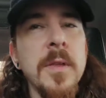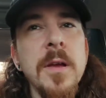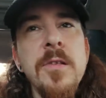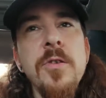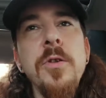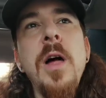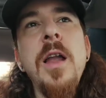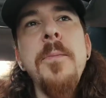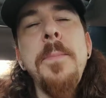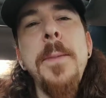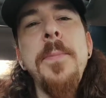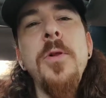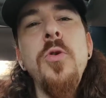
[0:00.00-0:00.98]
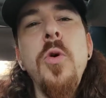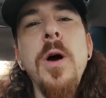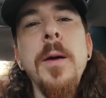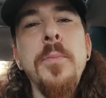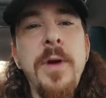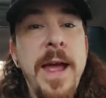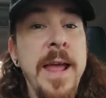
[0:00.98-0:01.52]
So a lot of people who
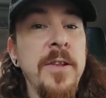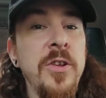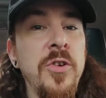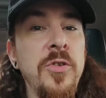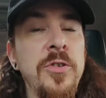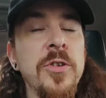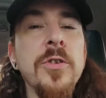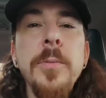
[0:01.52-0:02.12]
are brand new to